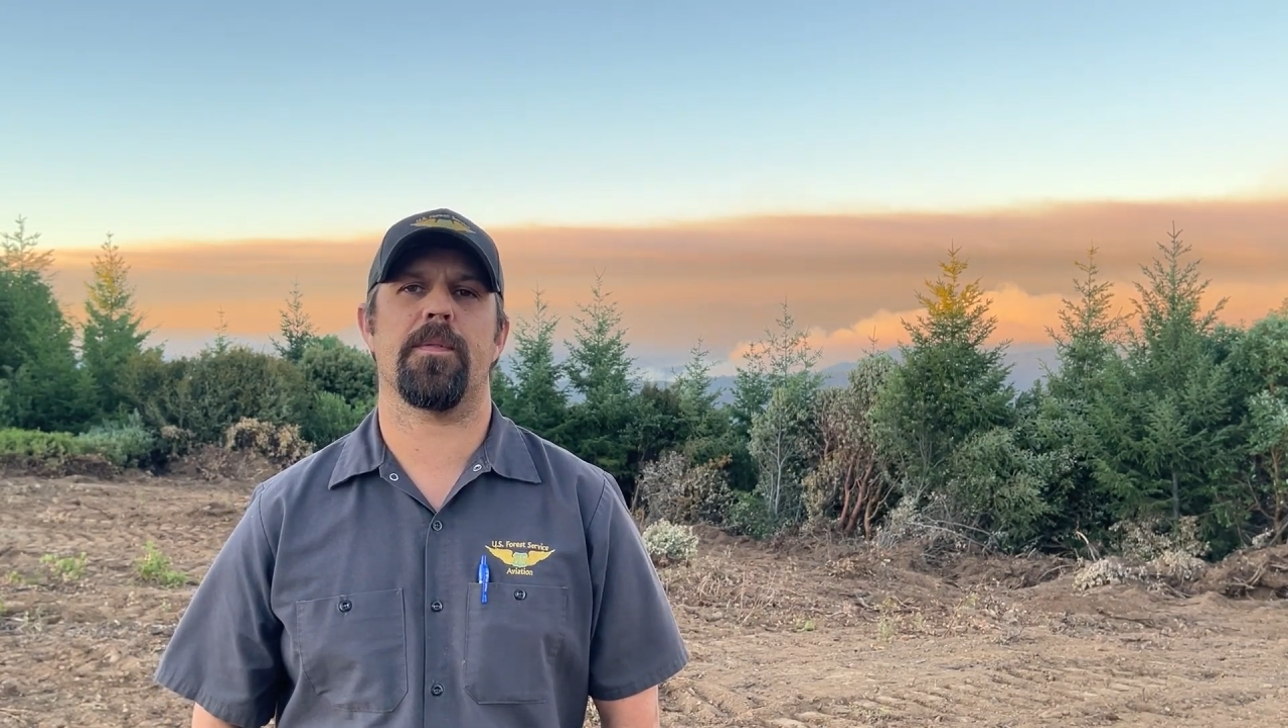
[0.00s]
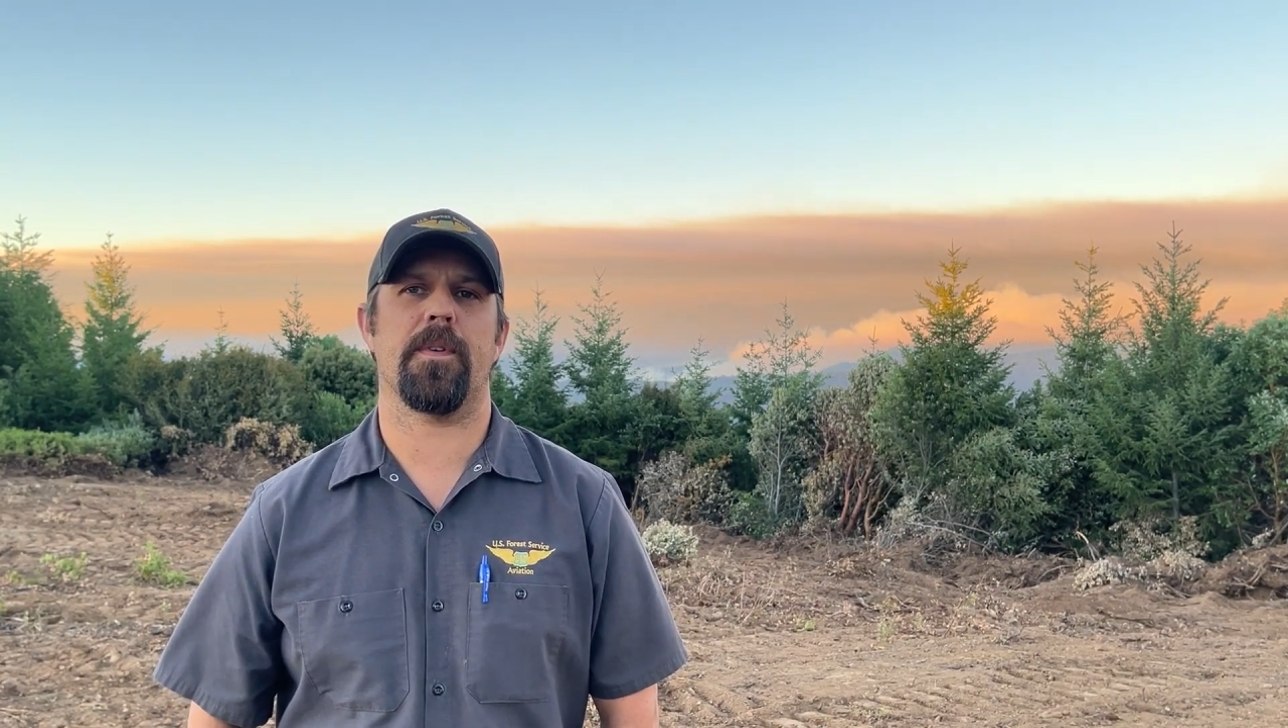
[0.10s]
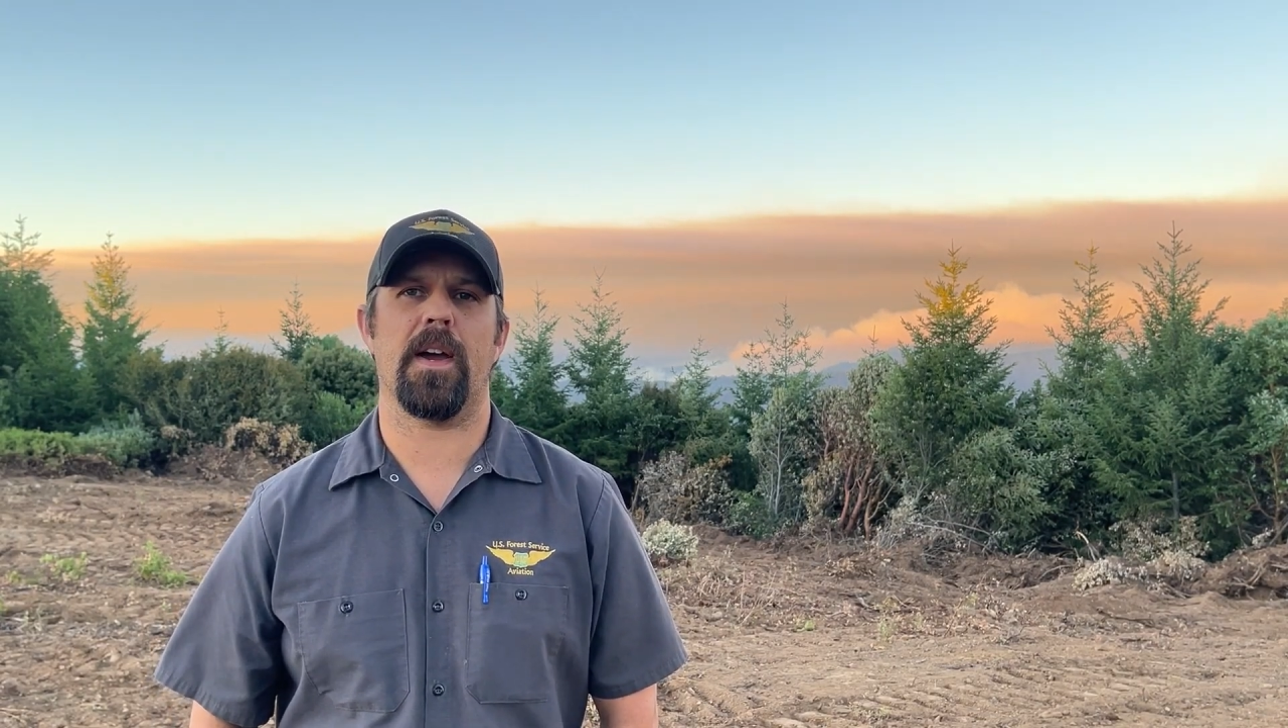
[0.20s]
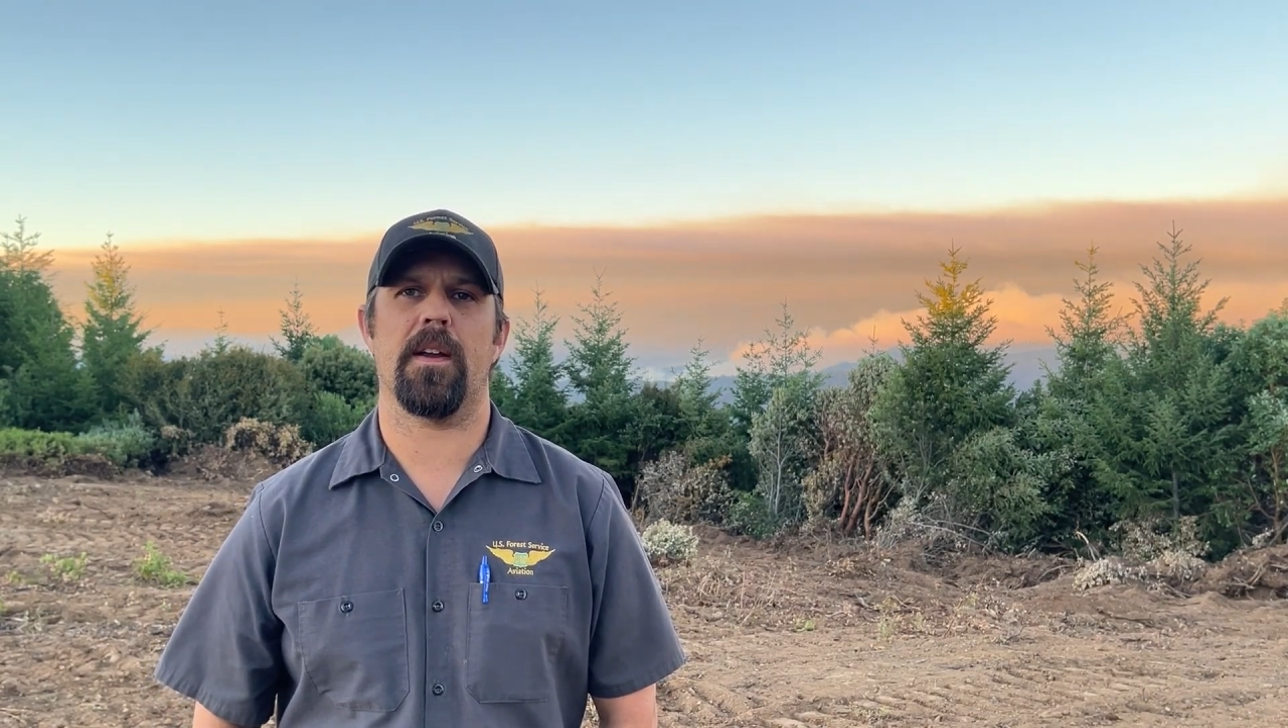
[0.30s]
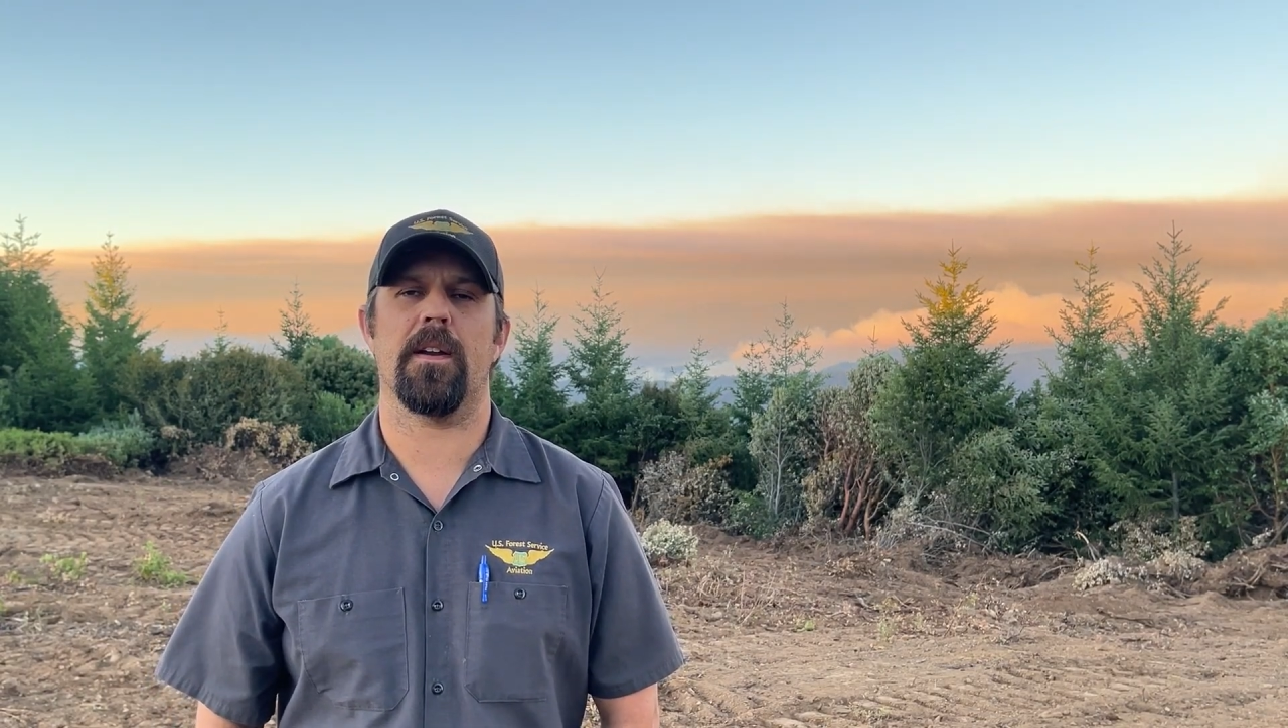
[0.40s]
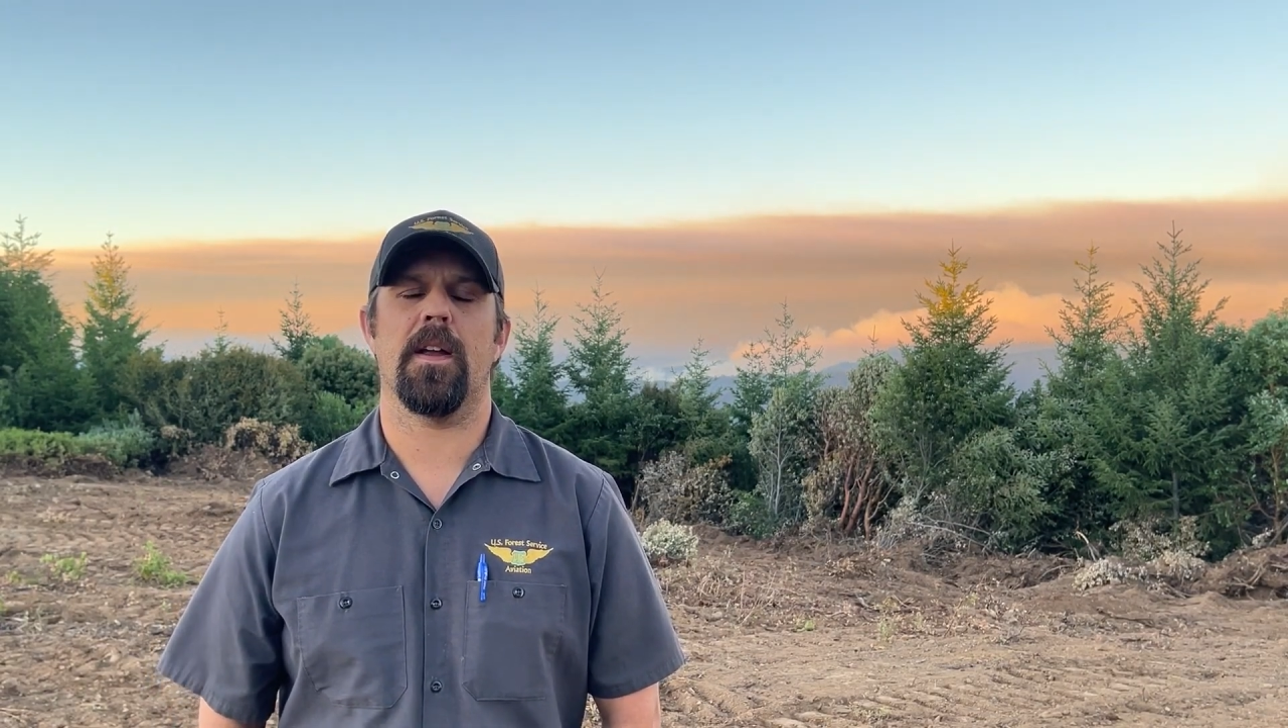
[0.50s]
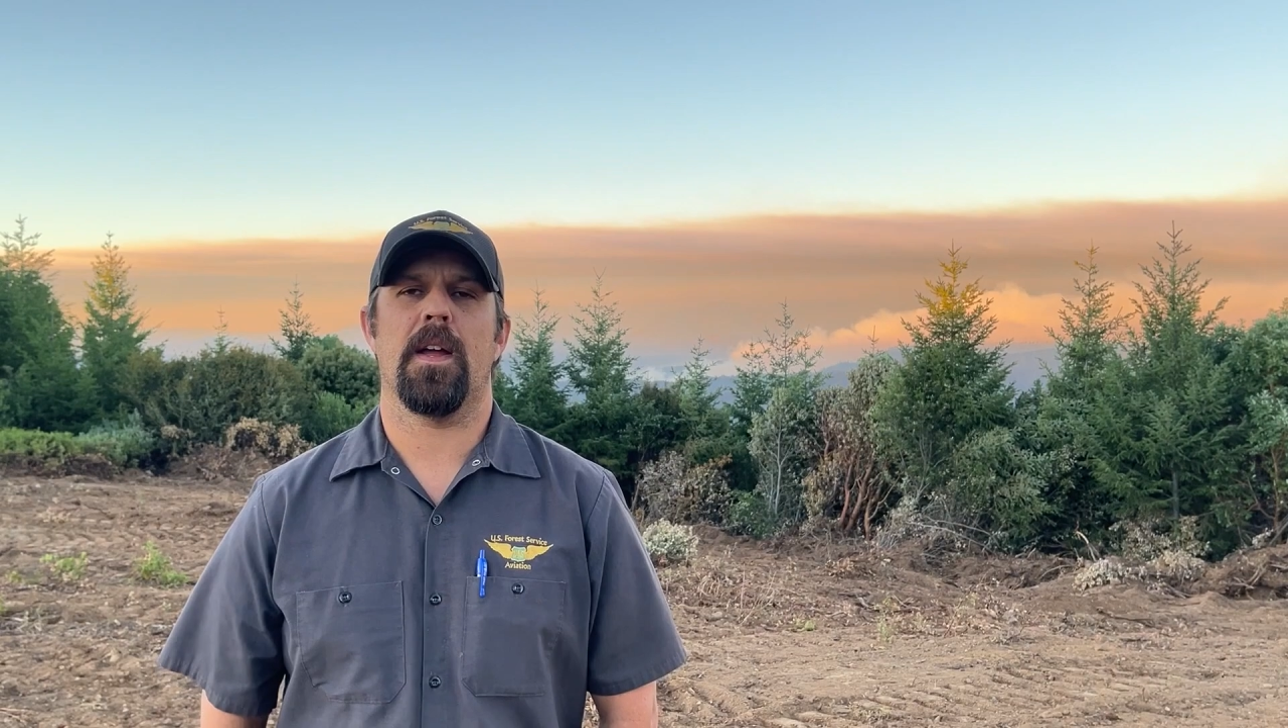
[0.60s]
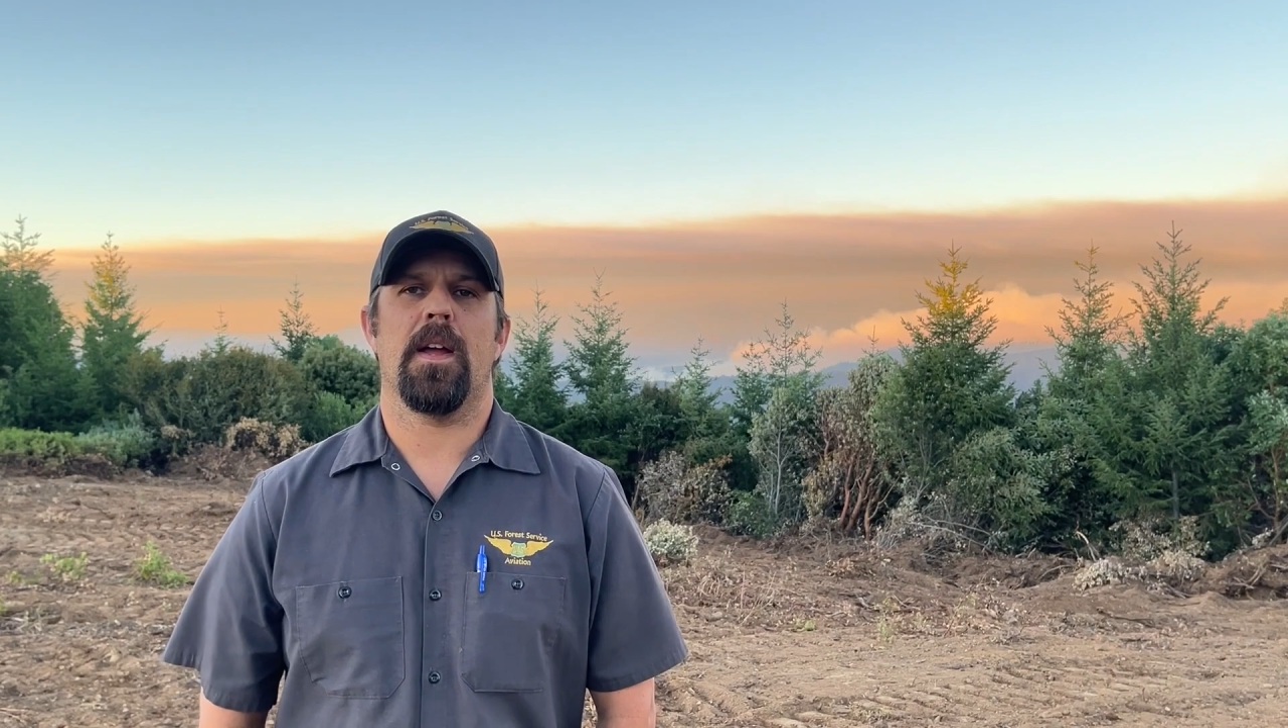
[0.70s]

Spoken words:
the fire,